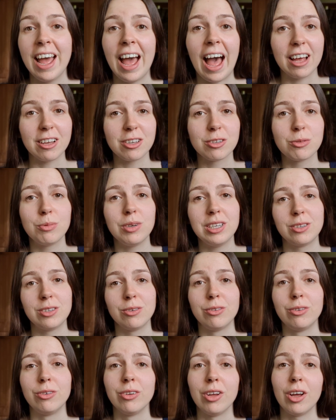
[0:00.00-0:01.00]
as we
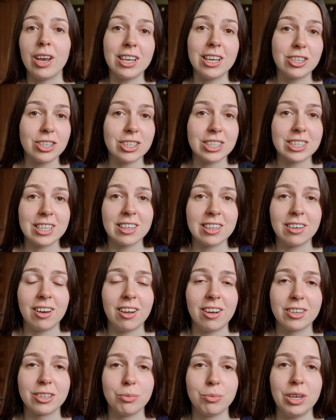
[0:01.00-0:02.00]
saw just in the
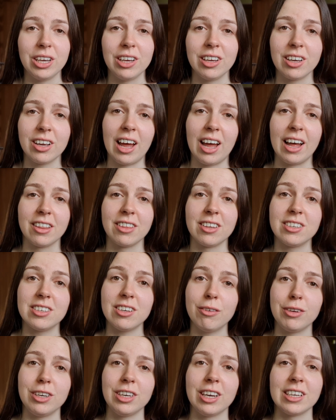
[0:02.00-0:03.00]
last week at the
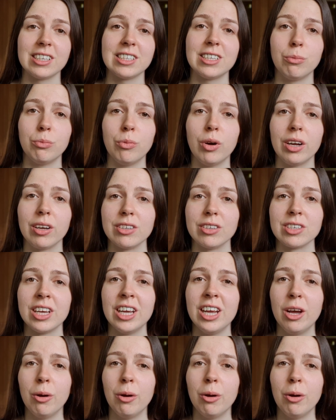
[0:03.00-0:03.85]
Dovey nest in Wales,